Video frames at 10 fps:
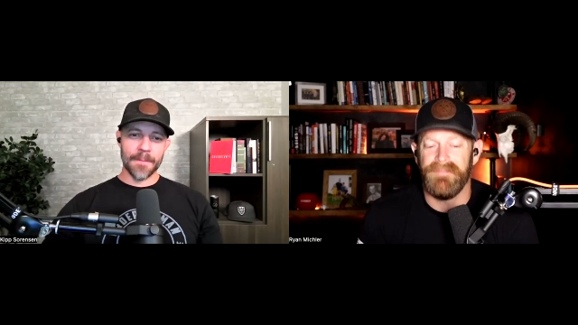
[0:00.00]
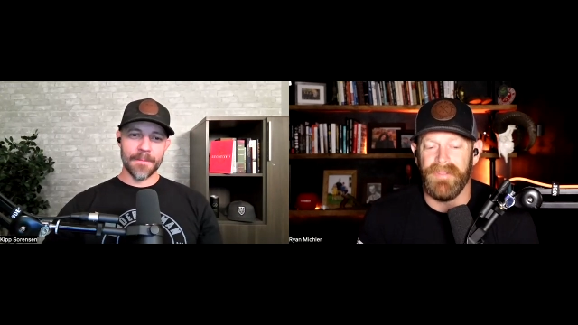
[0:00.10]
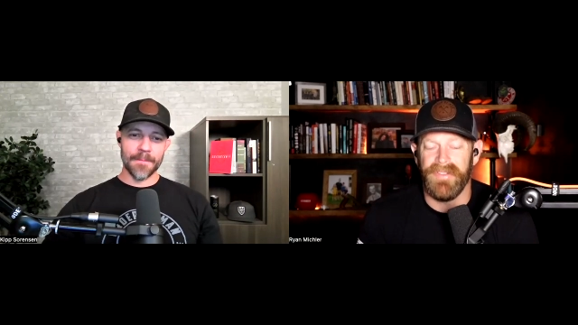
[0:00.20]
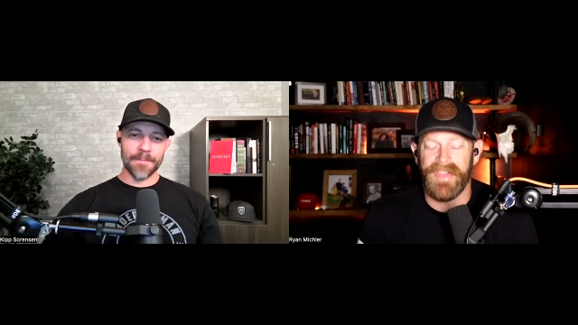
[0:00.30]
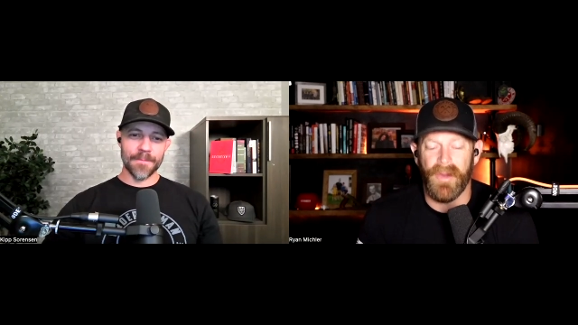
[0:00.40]
Speaker 1: but
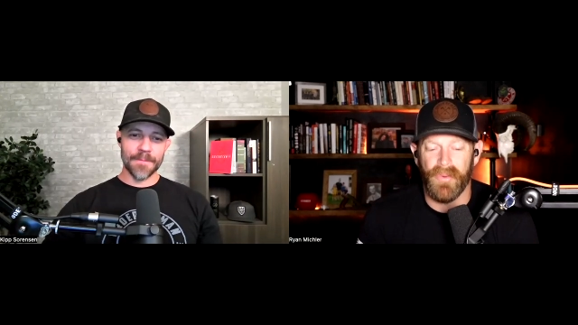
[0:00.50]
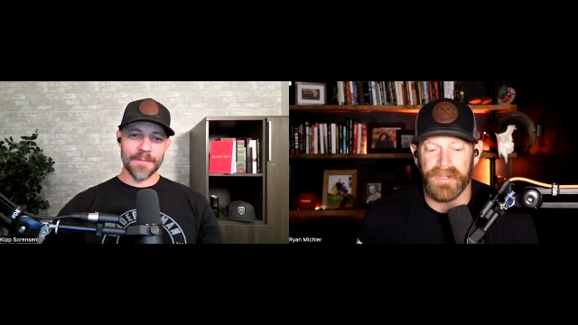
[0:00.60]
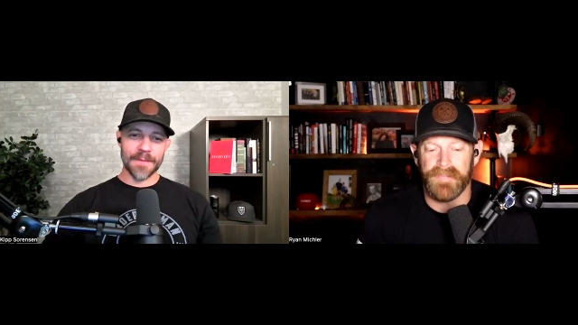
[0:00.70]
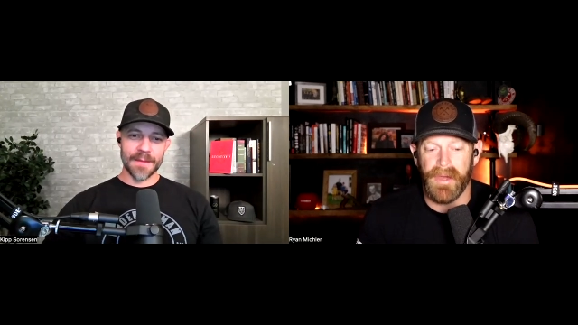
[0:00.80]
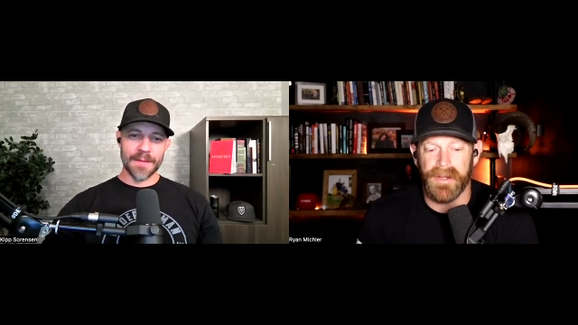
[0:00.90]
that works
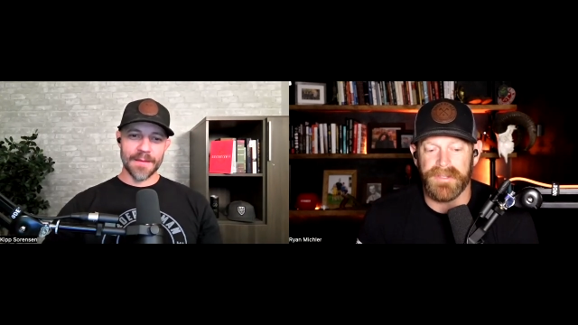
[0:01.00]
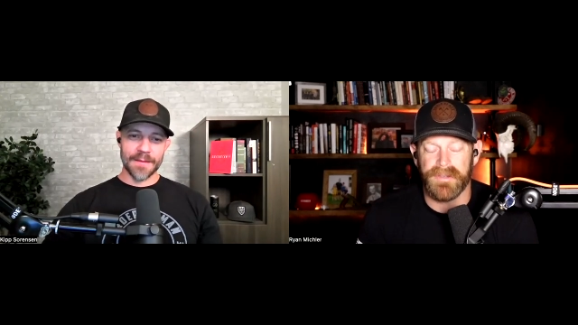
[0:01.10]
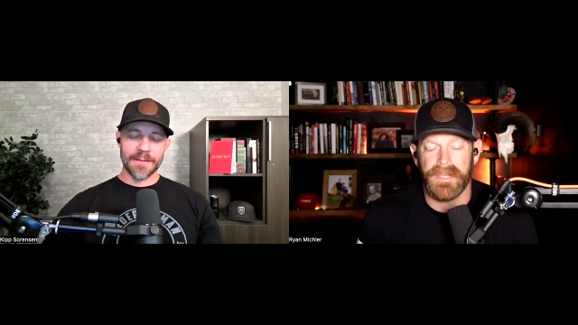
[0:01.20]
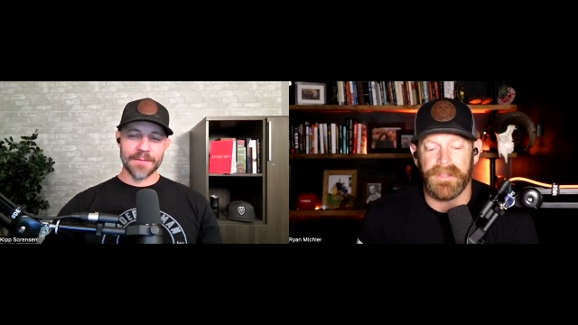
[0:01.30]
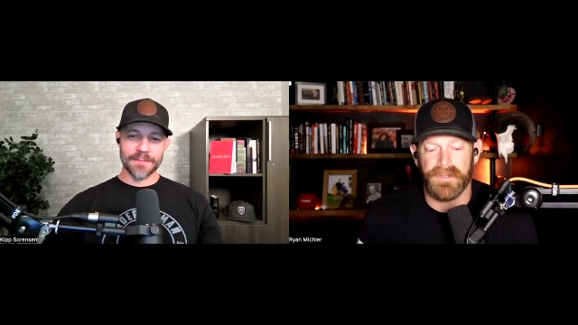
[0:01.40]
better. So
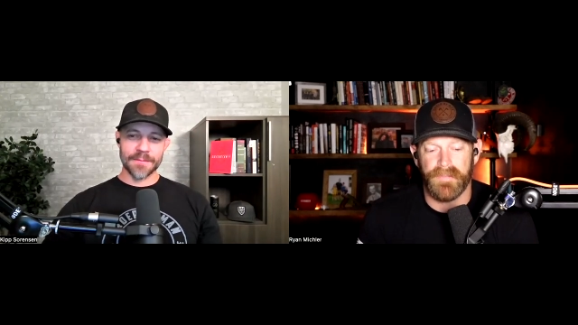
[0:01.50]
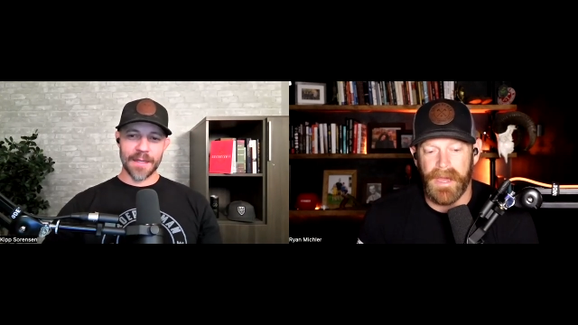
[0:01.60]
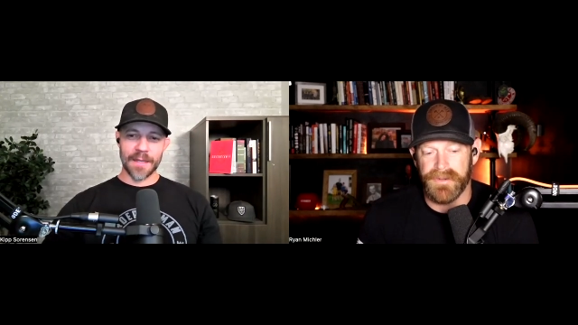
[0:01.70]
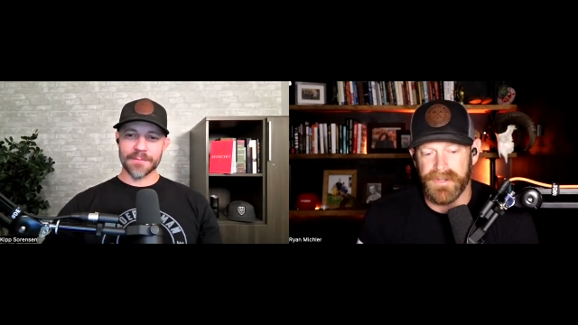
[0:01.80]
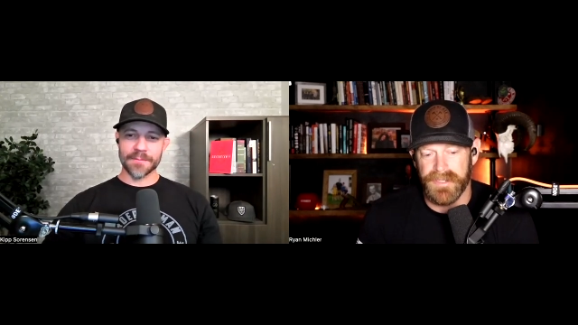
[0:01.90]
set those
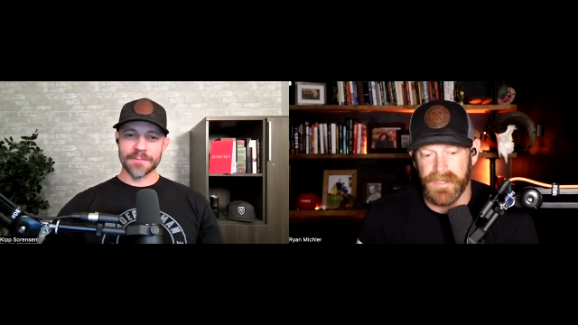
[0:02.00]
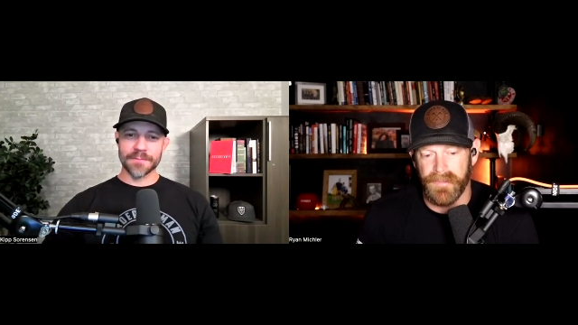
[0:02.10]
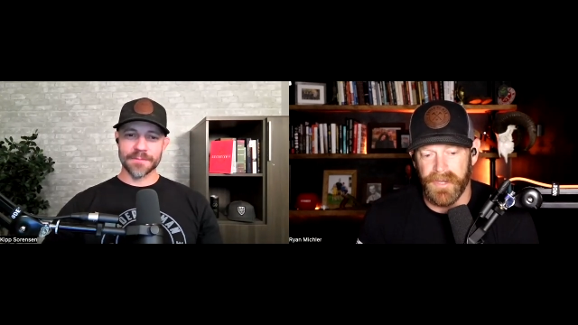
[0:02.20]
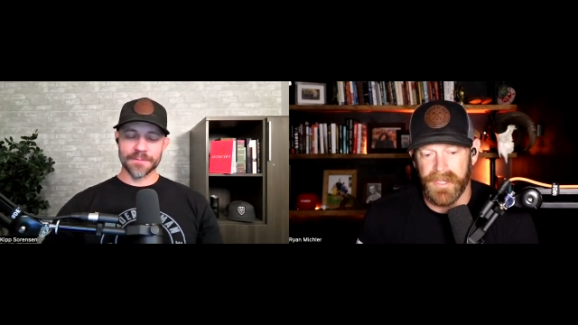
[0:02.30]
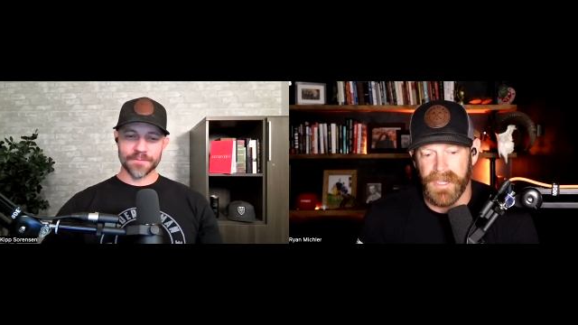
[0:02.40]
boundaries yeah. and
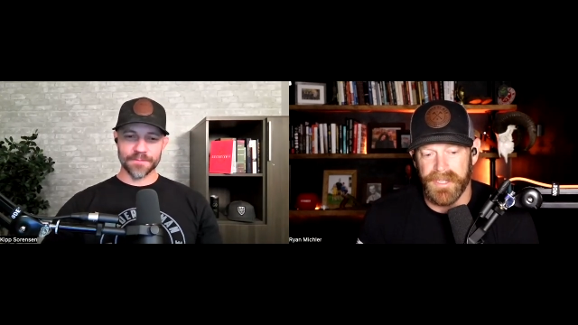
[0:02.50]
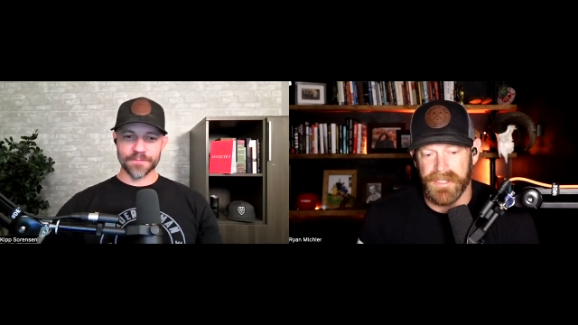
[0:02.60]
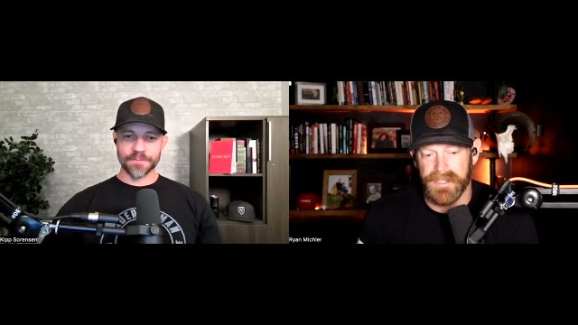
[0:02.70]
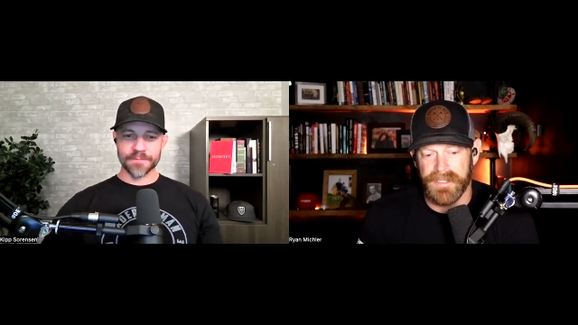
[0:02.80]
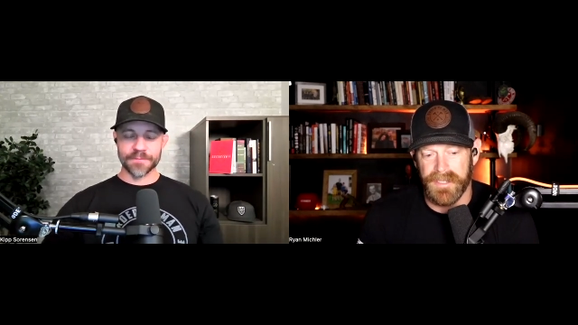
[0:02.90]

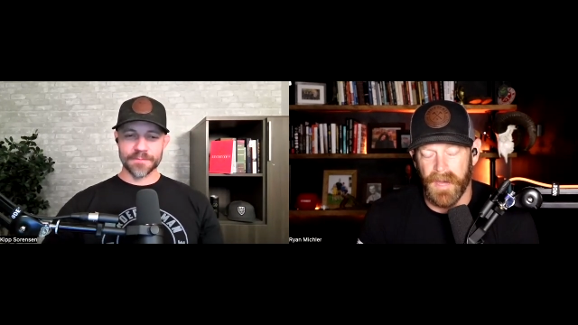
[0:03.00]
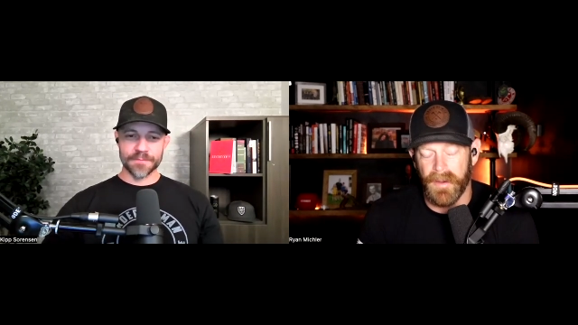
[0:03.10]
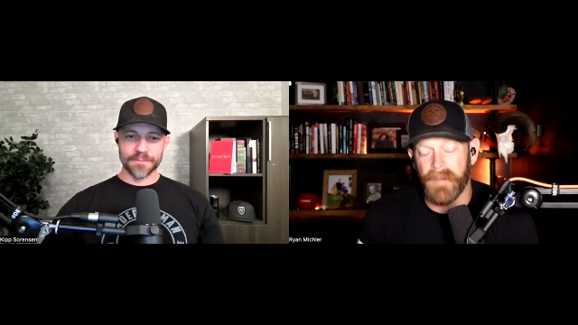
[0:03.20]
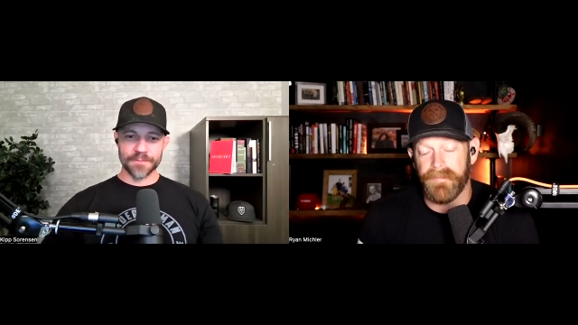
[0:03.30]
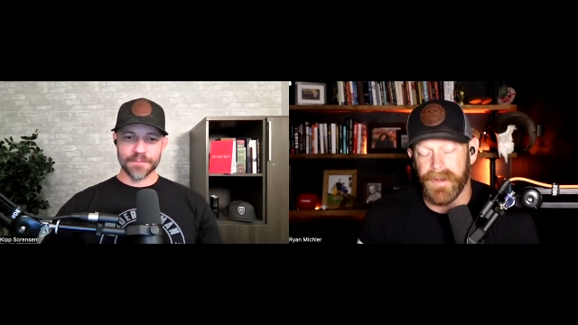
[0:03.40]
communications up,
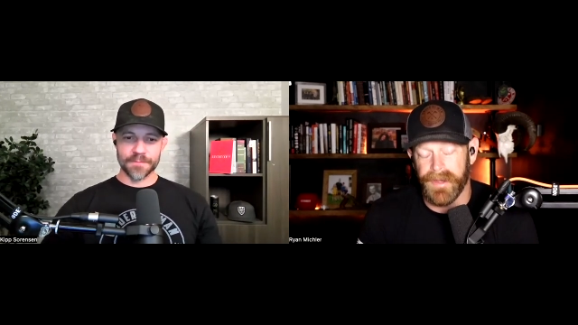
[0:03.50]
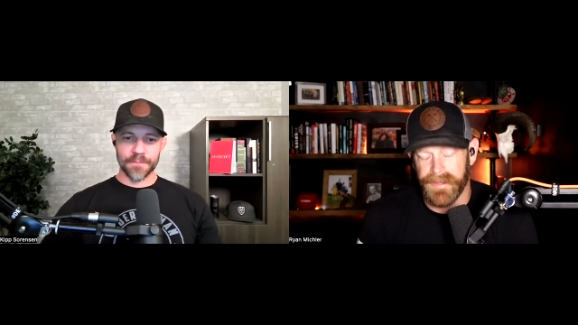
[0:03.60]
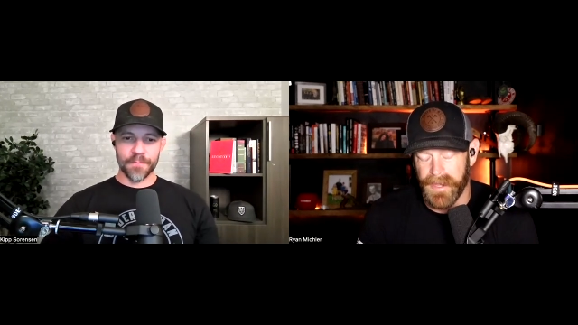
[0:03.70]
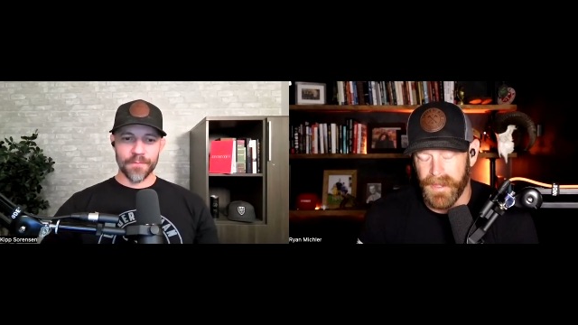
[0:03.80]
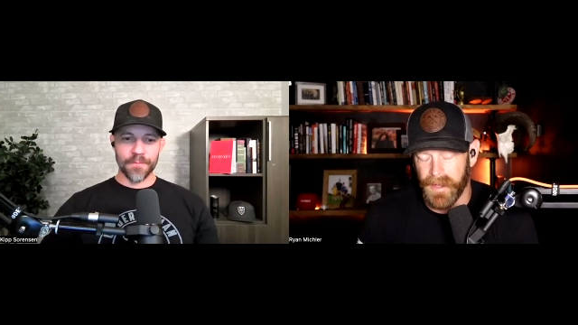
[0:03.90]
up front.
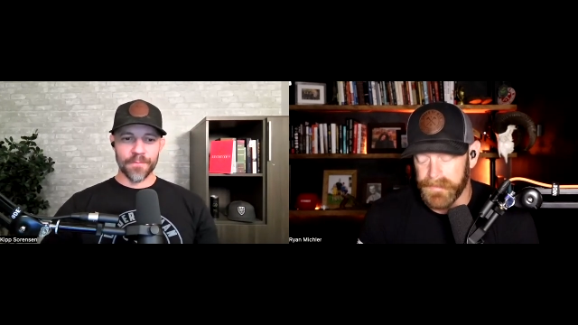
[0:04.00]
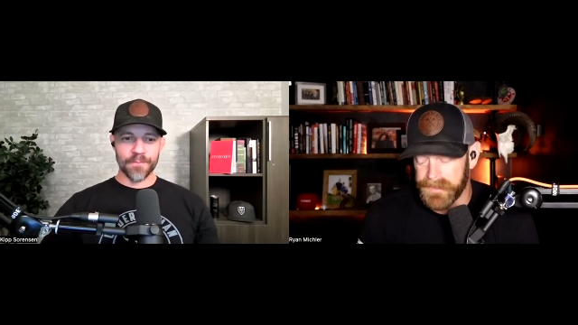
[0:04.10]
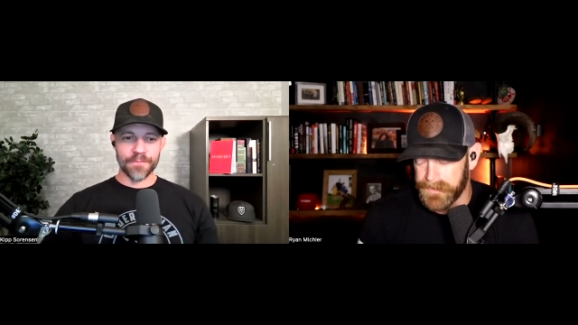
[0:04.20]
That helps.